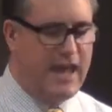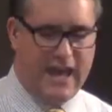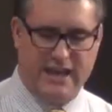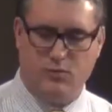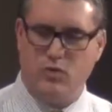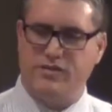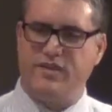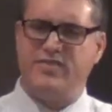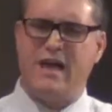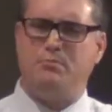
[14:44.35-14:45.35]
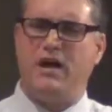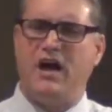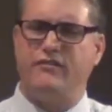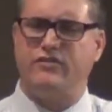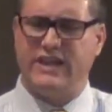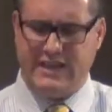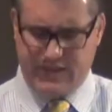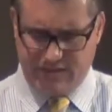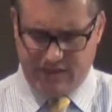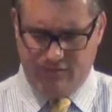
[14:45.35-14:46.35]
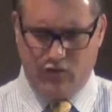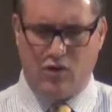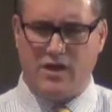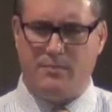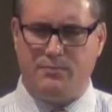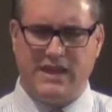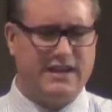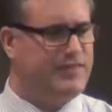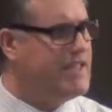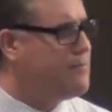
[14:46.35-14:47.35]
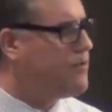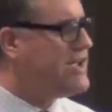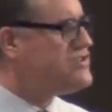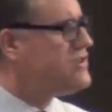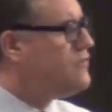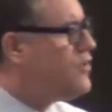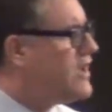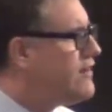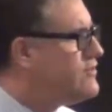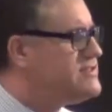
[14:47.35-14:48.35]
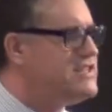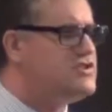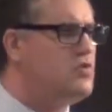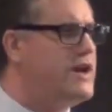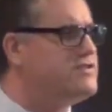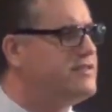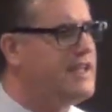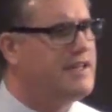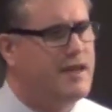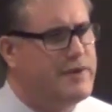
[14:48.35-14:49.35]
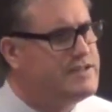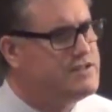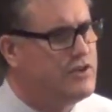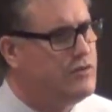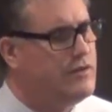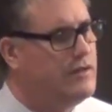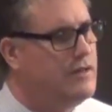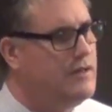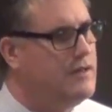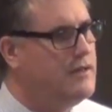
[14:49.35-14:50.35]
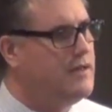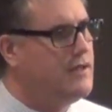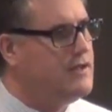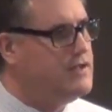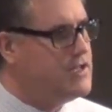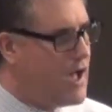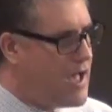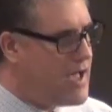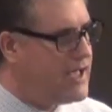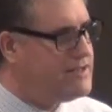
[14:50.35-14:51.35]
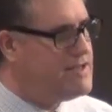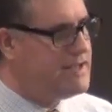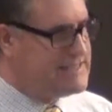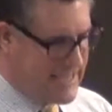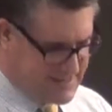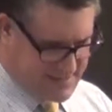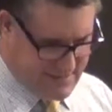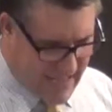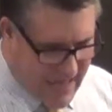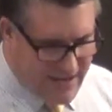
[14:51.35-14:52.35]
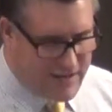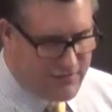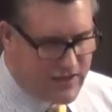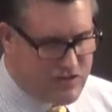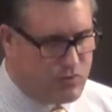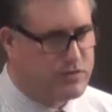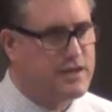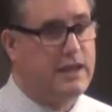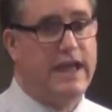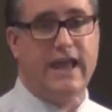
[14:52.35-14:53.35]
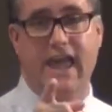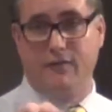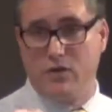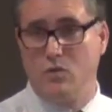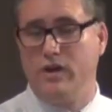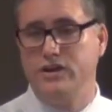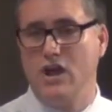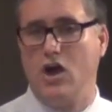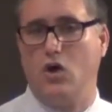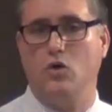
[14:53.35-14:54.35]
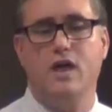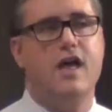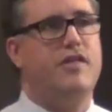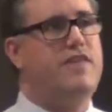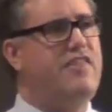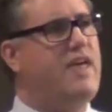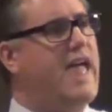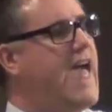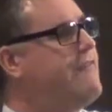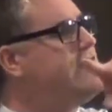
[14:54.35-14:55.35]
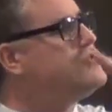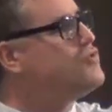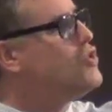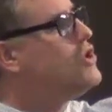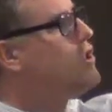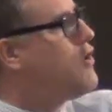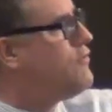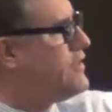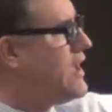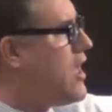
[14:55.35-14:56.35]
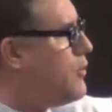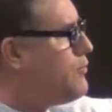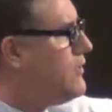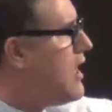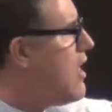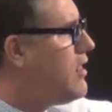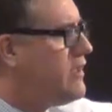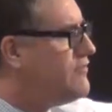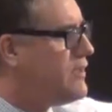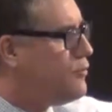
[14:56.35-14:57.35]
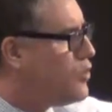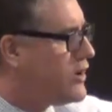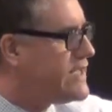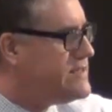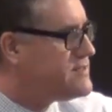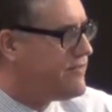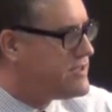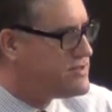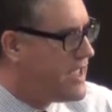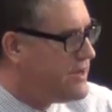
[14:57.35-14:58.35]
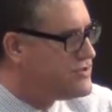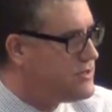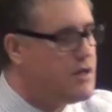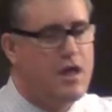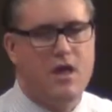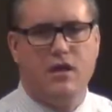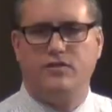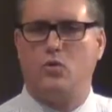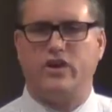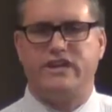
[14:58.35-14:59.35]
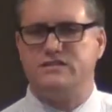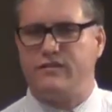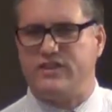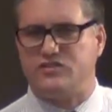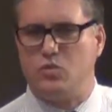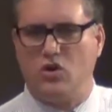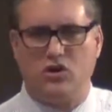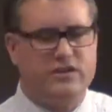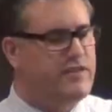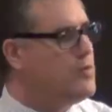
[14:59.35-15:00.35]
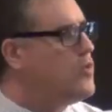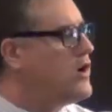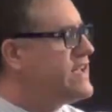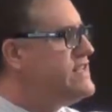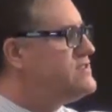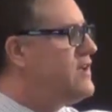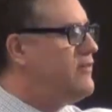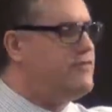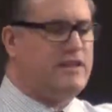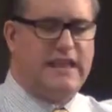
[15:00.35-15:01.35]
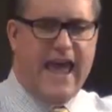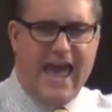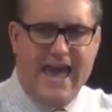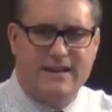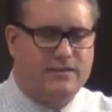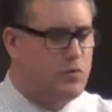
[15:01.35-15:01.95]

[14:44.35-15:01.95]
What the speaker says: and within that poverty that they've grown up in and the oppression of whatever situation they come into, God takes that individual to let everyone know that the heavens rule over all of the workings of this nation, the workings of this world, and the workings of the land, the